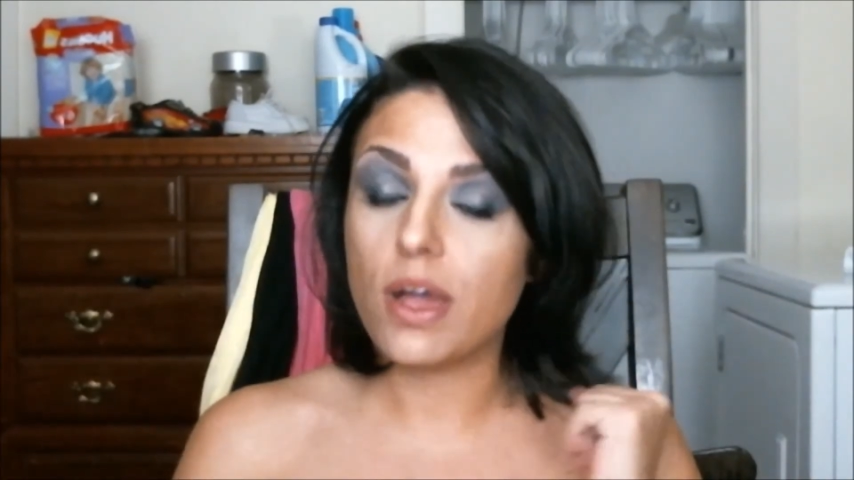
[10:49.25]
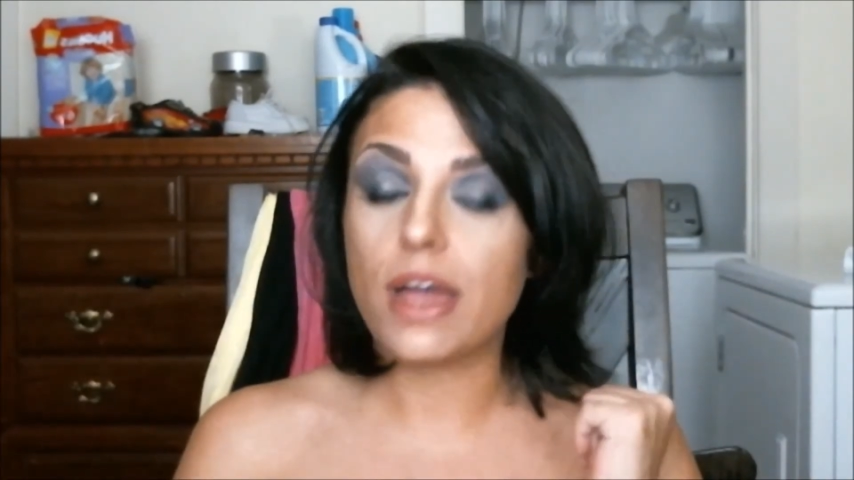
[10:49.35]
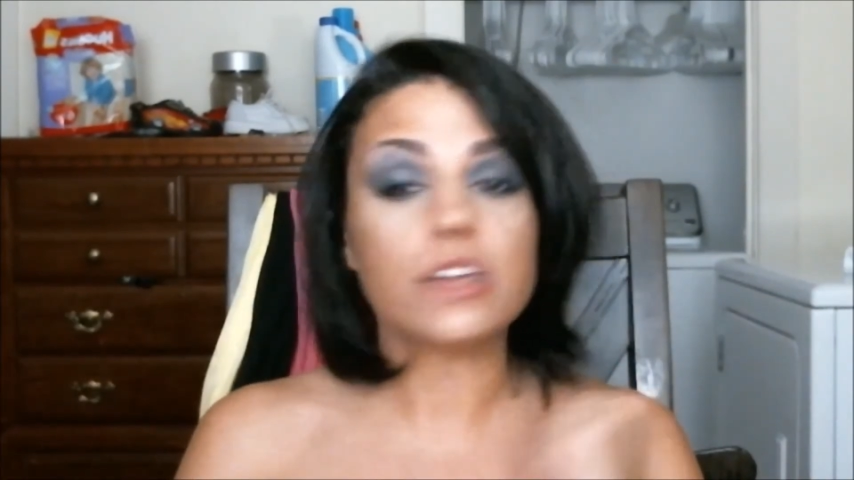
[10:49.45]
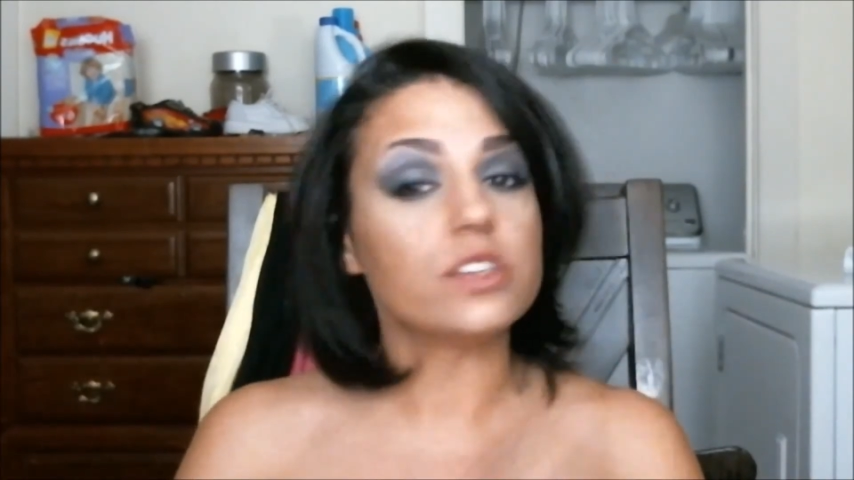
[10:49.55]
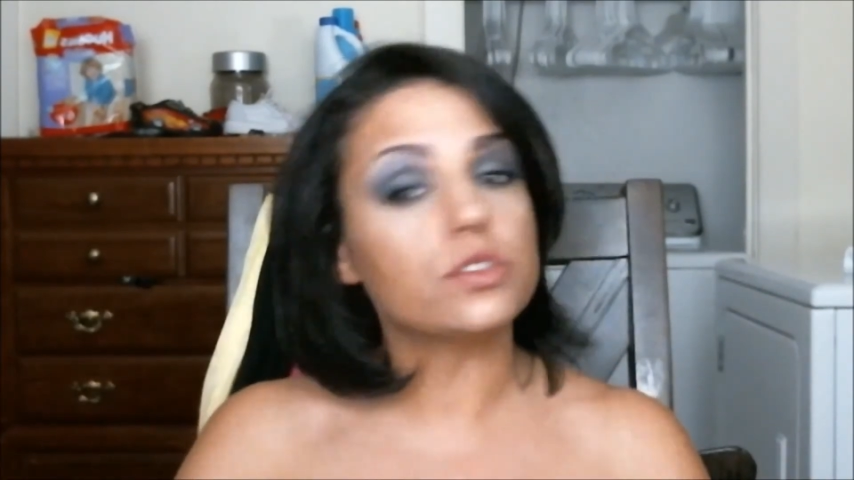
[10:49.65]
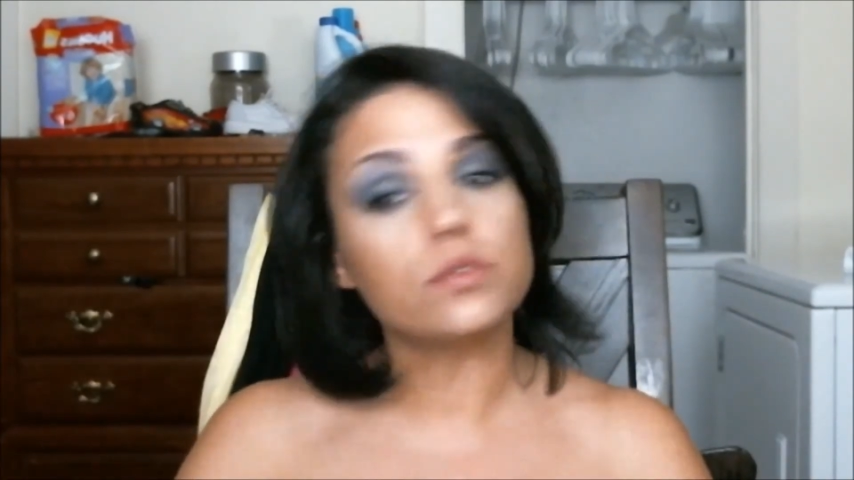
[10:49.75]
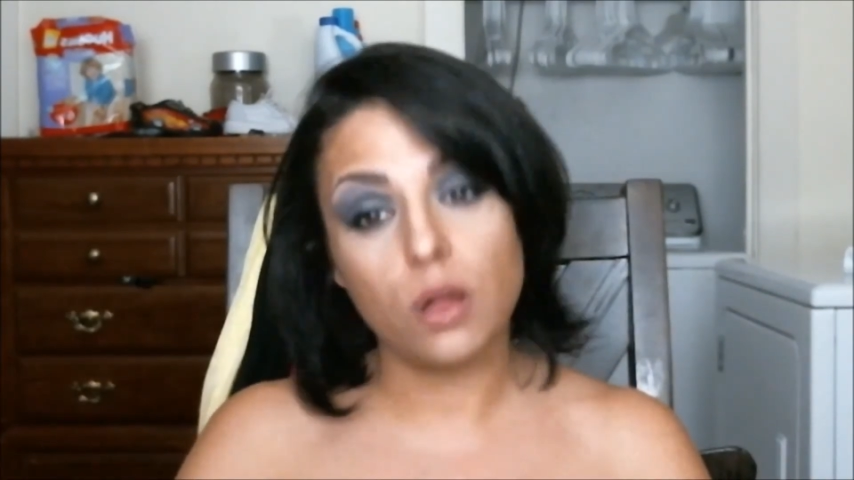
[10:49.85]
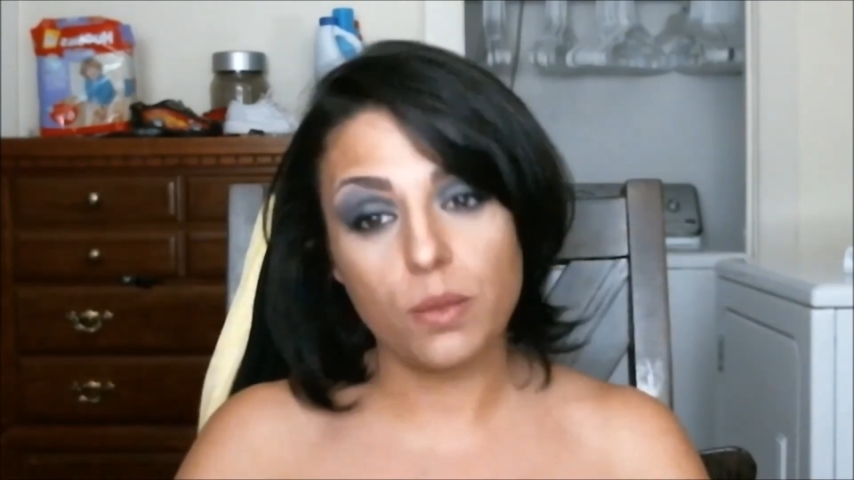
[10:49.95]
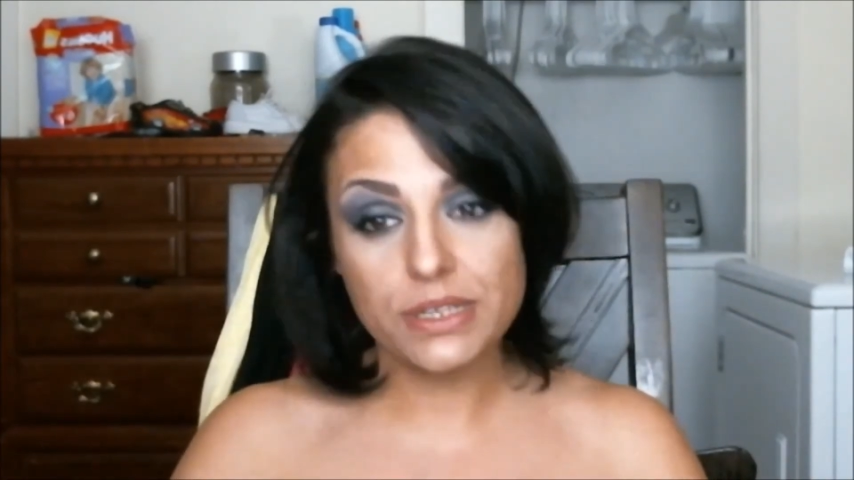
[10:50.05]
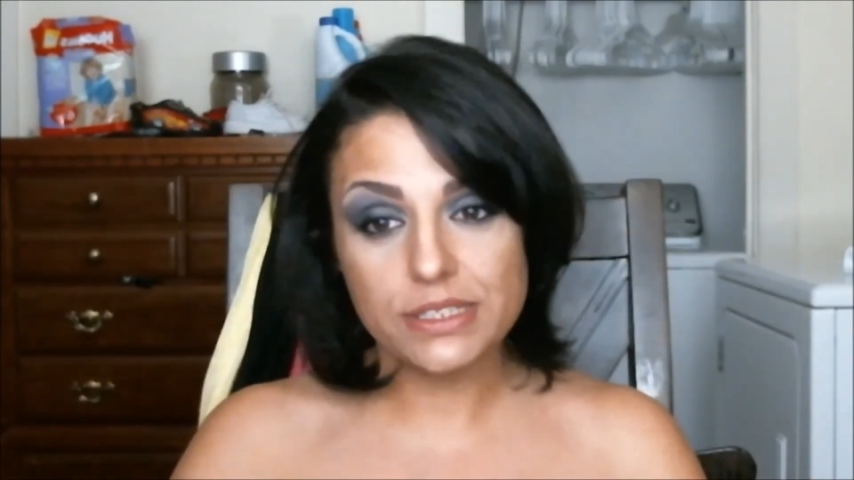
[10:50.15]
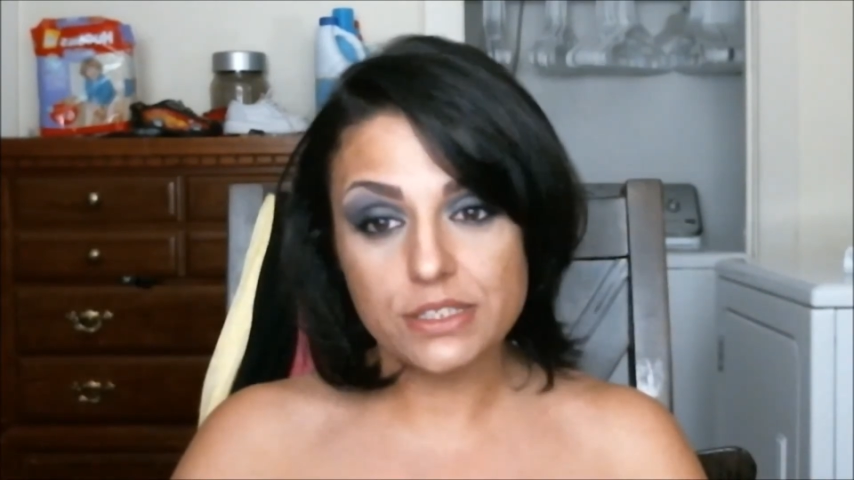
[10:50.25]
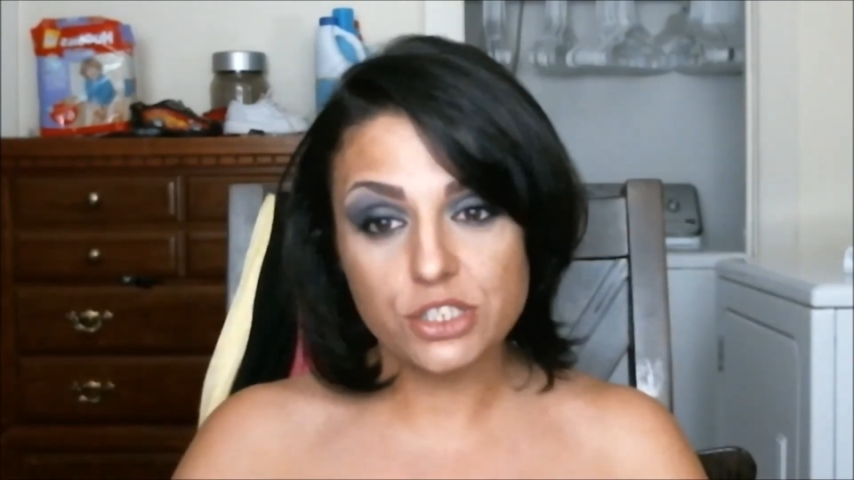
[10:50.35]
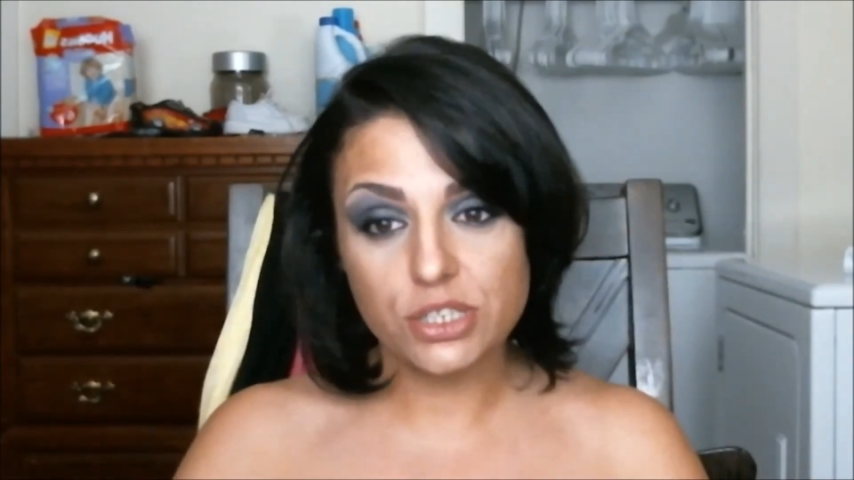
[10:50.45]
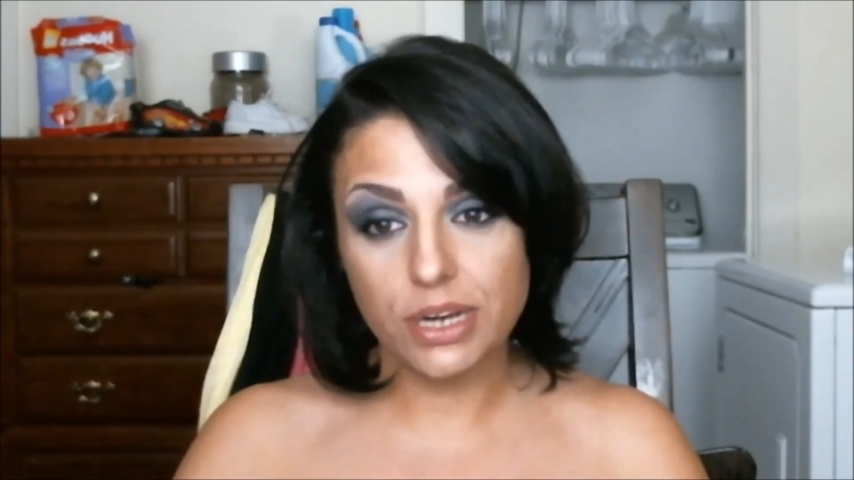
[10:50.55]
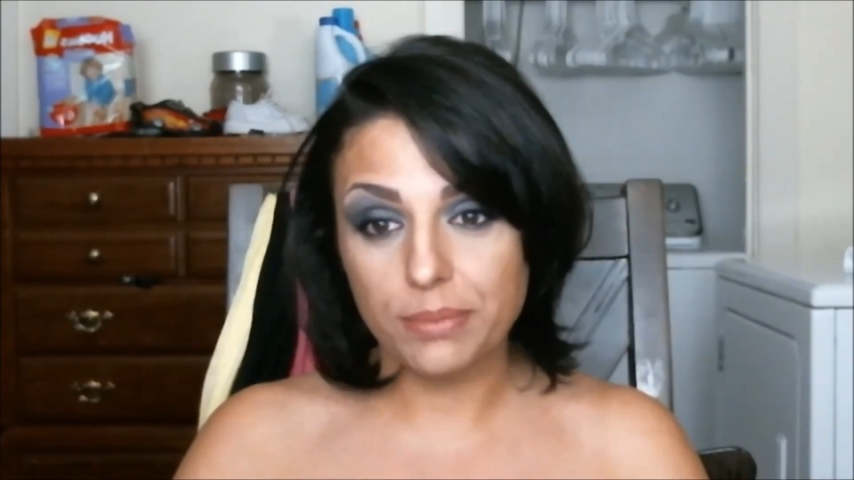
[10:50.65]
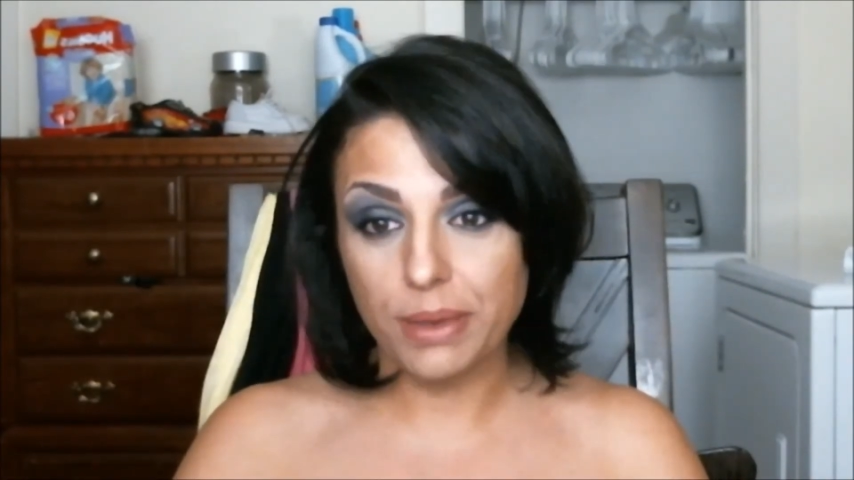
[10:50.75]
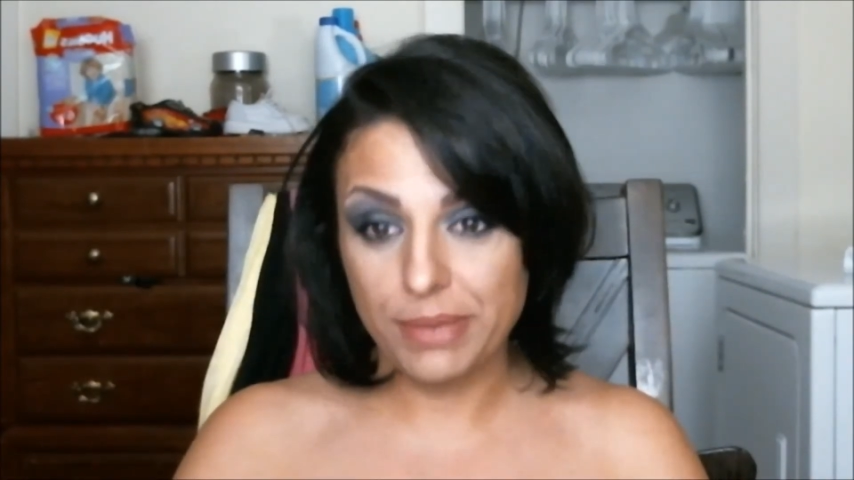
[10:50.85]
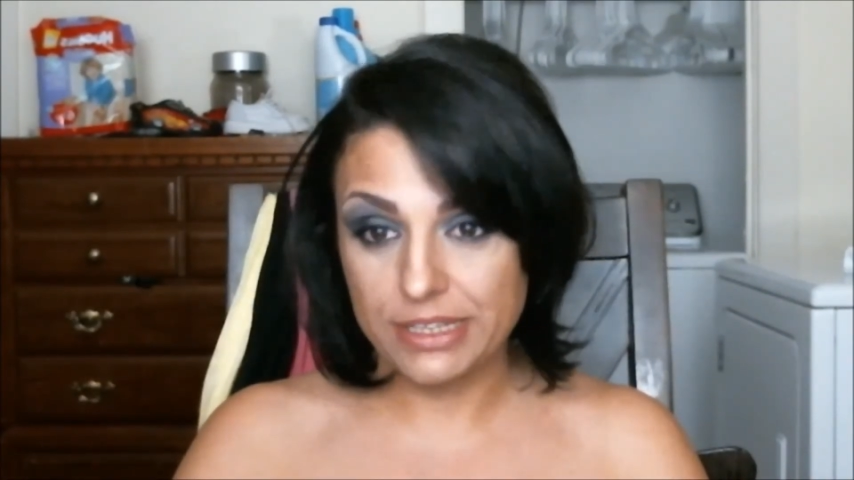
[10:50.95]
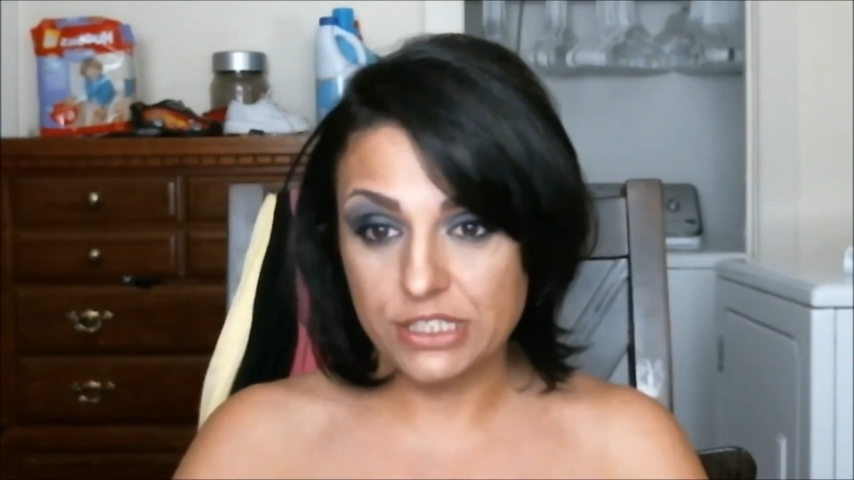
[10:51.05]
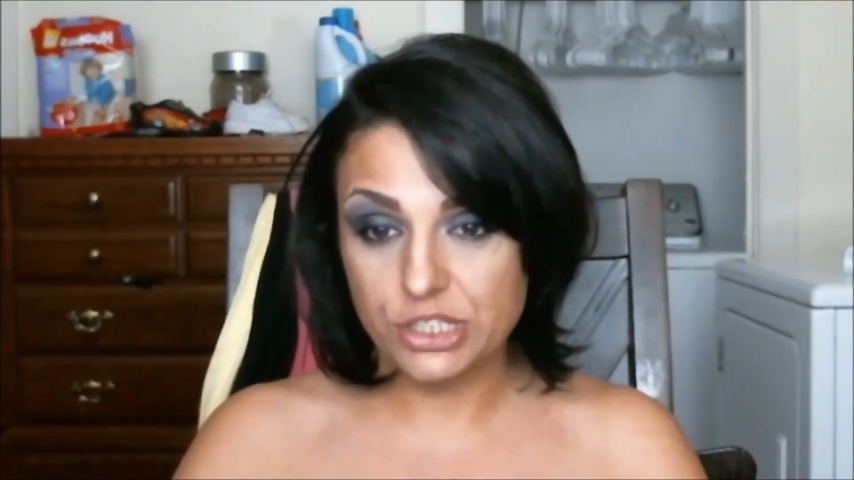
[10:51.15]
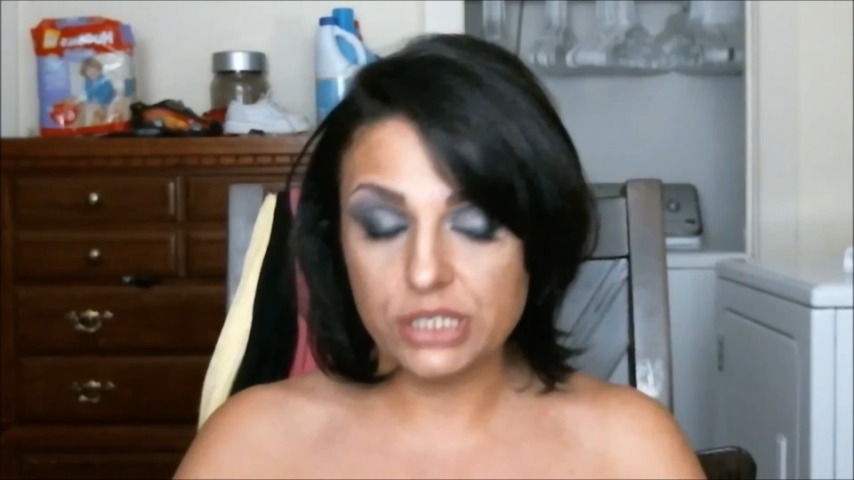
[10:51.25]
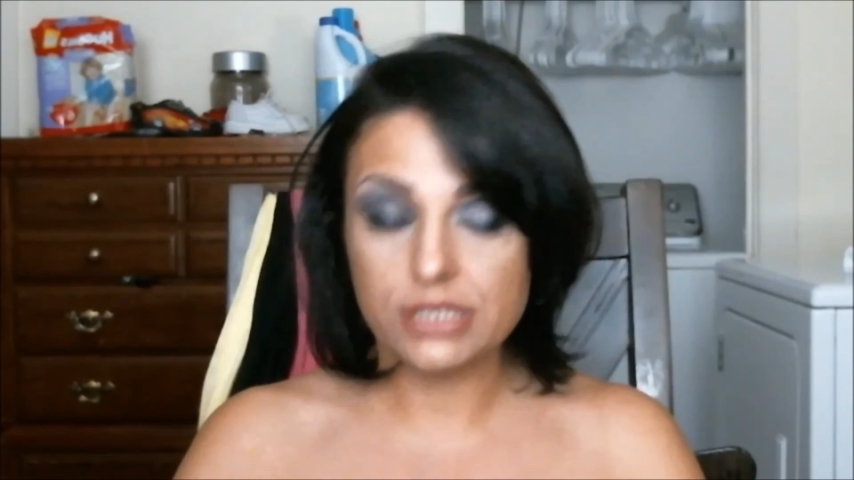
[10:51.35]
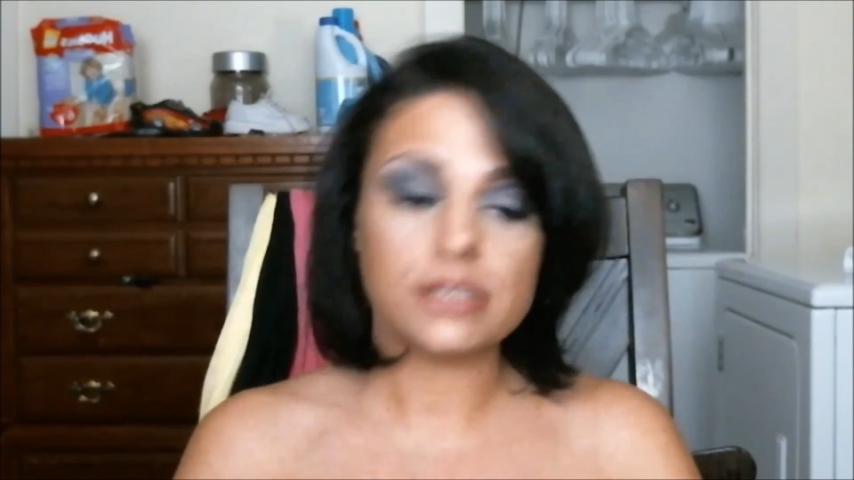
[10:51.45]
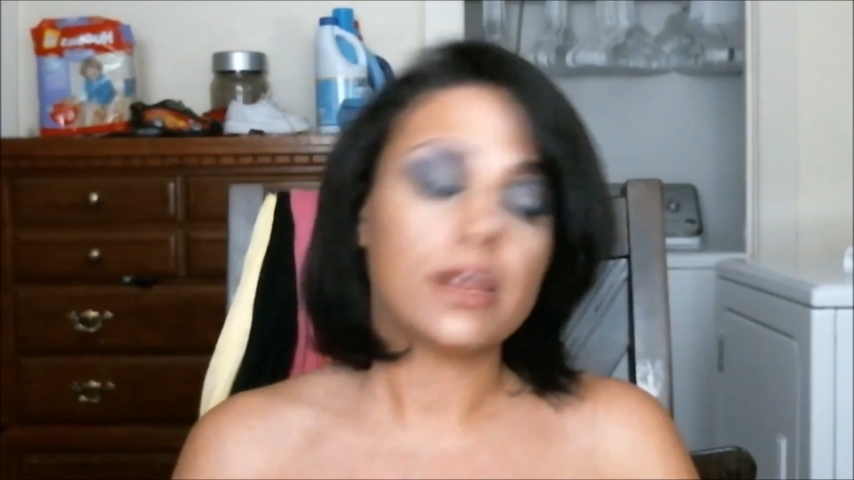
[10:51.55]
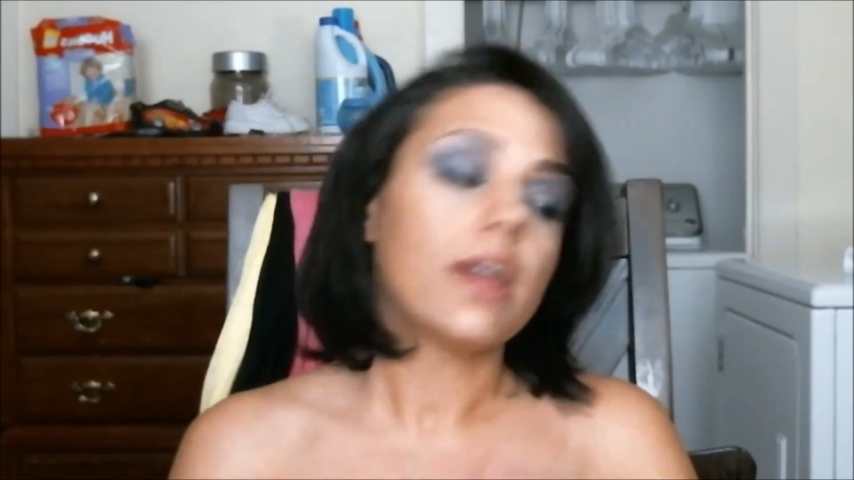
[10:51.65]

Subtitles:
I do always check my messages.